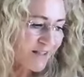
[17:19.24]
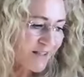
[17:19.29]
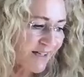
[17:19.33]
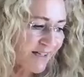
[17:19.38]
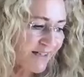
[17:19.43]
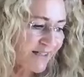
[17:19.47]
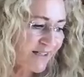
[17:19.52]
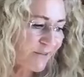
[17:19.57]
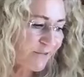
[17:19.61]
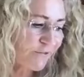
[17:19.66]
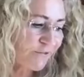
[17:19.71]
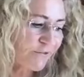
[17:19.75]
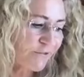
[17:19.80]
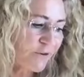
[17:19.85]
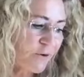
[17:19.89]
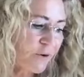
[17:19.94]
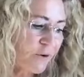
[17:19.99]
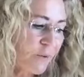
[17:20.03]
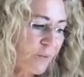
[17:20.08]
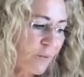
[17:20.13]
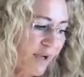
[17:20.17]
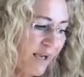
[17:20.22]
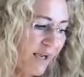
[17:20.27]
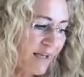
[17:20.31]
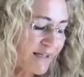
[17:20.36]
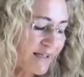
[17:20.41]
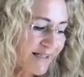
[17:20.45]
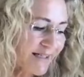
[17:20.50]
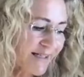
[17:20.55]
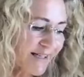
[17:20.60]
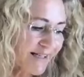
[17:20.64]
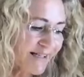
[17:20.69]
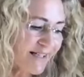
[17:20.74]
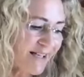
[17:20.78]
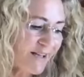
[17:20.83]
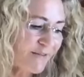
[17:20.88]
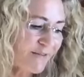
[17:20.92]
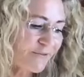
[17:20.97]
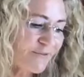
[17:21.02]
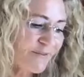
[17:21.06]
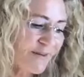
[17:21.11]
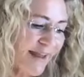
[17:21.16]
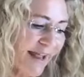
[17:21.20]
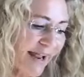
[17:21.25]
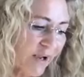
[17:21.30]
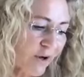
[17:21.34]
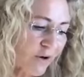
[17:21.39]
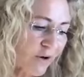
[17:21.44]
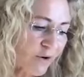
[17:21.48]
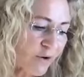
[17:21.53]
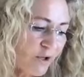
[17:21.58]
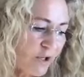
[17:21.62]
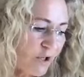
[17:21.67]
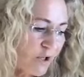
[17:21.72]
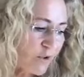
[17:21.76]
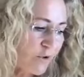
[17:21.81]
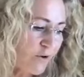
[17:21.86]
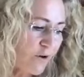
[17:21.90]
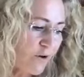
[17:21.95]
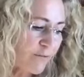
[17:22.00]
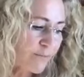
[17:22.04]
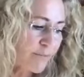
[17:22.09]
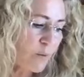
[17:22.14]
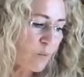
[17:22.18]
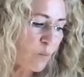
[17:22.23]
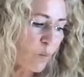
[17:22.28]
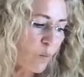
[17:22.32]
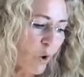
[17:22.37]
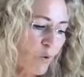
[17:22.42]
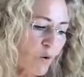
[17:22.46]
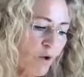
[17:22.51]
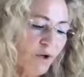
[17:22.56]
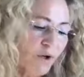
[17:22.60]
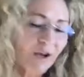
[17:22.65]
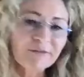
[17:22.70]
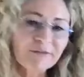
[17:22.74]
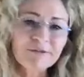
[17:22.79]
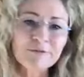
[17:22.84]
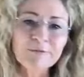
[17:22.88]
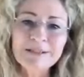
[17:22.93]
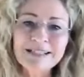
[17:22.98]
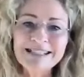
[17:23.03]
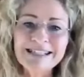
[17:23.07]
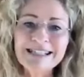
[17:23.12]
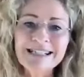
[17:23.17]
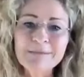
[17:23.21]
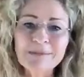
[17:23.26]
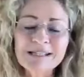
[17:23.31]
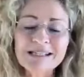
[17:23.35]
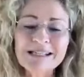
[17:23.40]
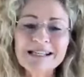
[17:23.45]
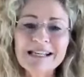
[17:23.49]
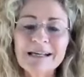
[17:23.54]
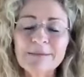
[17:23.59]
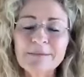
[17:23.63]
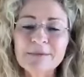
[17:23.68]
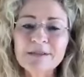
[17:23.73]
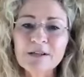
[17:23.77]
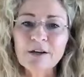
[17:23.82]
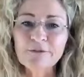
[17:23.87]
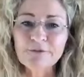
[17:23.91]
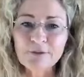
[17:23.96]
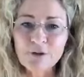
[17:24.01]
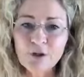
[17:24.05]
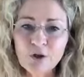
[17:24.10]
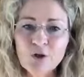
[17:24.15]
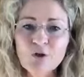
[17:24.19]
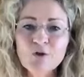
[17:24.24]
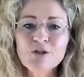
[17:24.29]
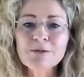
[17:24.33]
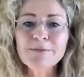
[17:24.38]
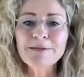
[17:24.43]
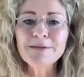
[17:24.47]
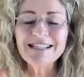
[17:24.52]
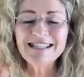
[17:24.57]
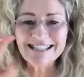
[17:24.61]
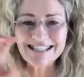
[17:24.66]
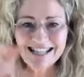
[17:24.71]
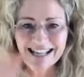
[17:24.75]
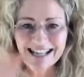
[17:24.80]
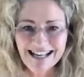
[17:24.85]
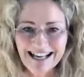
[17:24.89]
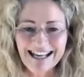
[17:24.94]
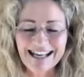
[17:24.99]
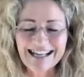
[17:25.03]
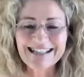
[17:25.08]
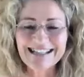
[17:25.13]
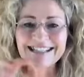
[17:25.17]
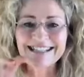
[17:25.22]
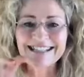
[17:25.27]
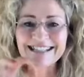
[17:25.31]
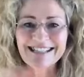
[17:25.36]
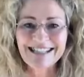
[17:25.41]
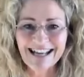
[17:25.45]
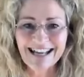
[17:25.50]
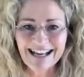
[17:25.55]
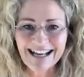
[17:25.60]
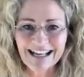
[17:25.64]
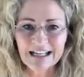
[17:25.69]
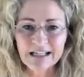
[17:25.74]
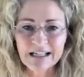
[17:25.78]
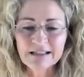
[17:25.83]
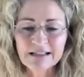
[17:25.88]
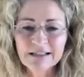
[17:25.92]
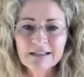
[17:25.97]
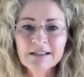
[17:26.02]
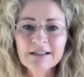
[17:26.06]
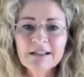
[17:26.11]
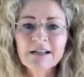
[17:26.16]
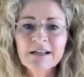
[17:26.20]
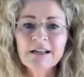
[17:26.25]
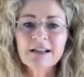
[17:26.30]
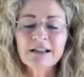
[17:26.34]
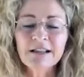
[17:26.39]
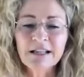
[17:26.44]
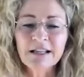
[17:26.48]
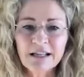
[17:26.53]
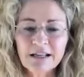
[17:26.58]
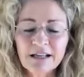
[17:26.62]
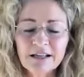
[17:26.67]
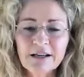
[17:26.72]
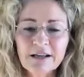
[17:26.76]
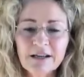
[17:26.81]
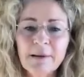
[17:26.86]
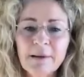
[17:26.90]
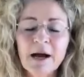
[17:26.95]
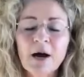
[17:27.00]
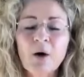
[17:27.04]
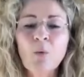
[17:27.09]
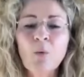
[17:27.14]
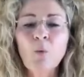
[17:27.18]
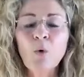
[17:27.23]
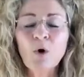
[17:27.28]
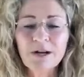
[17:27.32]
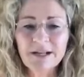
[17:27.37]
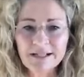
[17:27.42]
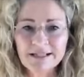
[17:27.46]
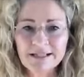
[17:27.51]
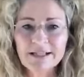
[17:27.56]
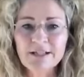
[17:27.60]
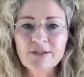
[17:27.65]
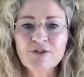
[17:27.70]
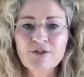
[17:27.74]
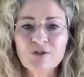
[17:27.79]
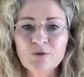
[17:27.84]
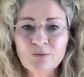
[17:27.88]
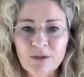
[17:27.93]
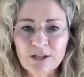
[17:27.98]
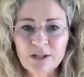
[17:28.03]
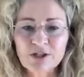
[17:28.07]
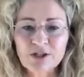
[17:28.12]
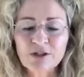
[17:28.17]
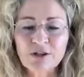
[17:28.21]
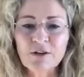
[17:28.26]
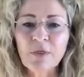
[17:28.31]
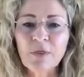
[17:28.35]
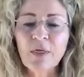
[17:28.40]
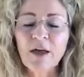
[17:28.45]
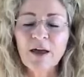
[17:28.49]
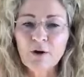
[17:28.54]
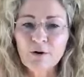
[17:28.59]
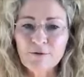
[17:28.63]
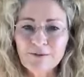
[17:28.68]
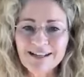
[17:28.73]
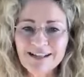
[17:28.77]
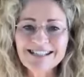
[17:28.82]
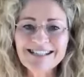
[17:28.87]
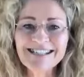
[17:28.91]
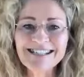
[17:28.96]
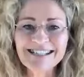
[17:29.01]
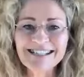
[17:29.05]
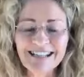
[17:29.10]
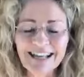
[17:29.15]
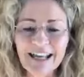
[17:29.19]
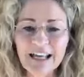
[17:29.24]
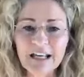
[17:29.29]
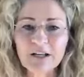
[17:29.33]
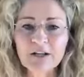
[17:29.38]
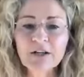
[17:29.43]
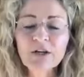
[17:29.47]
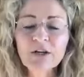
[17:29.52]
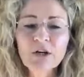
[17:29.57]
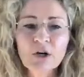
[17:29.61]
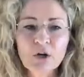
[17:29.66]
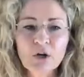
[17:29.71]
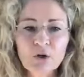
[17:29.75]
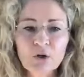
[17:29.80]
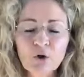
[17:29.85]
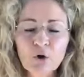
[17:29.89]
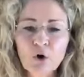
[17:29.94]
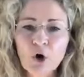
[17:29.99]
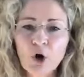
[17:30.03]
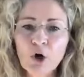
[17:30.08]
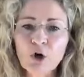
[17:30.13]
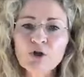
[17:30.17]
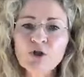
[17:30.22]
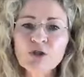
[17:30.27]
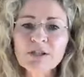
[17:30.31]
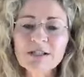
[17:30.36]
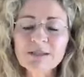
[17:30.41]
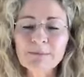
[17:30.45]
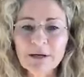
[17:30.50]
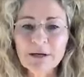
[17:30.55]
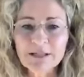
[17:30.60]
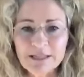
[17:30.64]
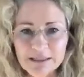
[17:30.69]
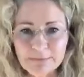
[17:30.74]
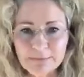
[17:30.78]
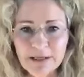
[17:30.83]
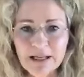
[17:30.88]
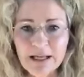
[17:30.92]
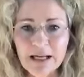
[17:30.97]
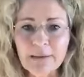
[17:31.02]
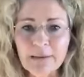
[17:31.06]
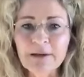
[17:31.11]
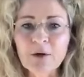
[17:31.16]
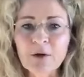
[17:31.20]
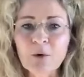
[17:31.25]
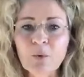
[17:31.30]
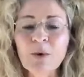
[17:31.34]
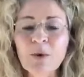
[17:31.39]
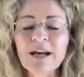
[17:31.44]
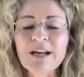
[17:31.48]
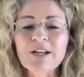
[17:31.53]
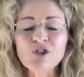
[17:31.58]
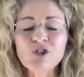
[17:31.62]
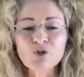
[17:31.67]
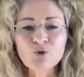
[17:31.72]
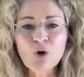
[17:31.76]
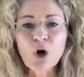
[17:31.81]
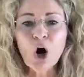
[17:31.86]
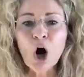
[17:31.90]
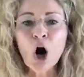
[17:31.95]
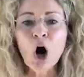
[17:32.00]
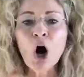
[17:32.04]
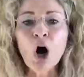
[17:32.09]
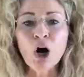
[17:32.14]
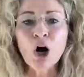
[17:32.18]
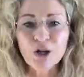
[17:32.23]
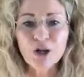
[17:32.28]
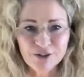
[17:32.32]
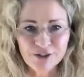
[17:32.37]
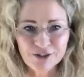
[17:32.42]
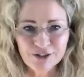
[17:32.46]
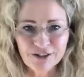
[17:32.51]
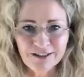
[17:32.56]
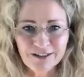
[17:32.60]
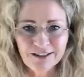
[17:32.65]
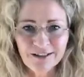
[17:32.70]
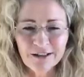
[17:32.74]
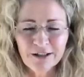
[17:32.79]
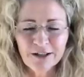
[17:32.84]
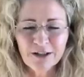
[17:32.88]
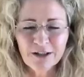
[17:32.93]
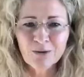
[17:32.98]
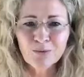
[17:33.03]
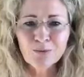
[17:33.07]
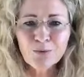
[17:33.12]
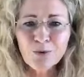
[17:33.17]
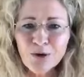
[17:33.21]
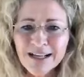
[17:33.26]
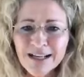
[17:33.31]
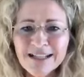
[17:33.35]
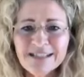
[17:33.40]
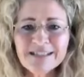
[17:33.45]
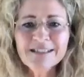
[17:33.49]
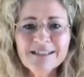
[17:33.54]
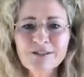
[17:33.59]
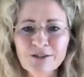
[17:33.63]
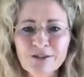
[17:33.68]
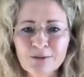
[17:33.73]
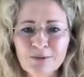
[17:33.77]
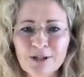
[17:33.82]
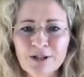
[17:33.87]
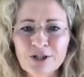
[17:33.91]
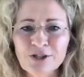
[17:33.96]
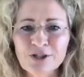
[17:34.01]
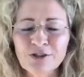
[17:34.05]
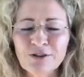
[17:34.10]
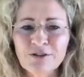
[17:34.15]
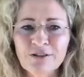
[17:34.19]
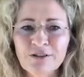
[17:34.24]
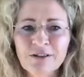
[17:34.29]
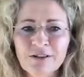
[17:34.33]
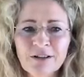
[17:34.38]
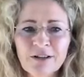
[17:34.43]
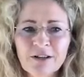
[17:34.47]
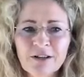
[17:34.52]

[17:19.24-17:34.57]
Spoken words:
They said through awareness, as if now you have been woken up from a deep sleep. So for you to be sitting here today, thinking about what is intuition, they already say your conscious mind is becoming aware to ask, what is intuition?